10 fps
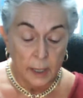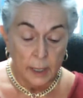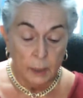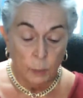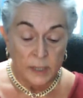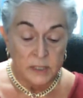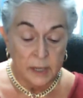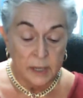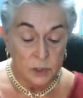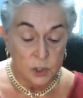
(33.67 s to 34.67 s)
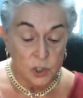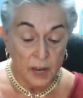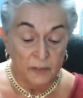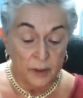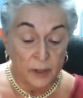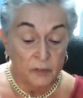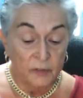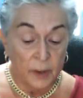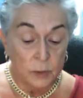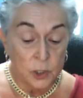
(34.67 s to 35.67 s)
He went down to Jaffa and
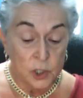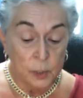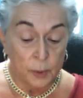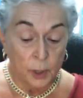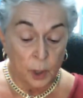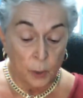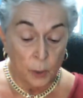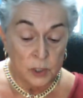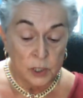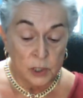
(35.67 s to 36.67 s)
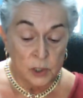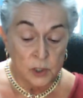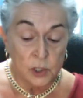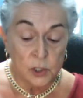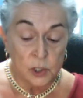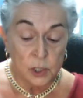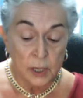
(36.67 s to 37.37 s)
found a ship going to Tarshish.